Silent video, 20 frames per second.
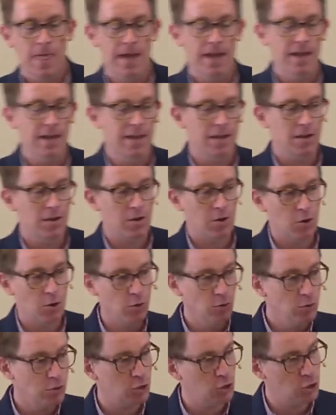uh,
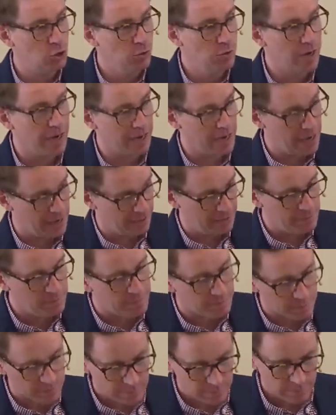who's tuning
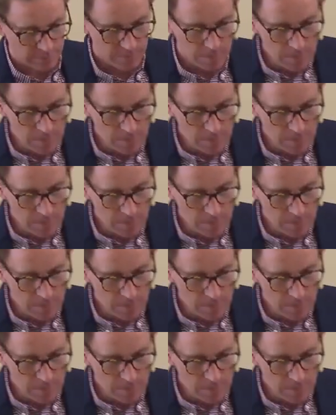in.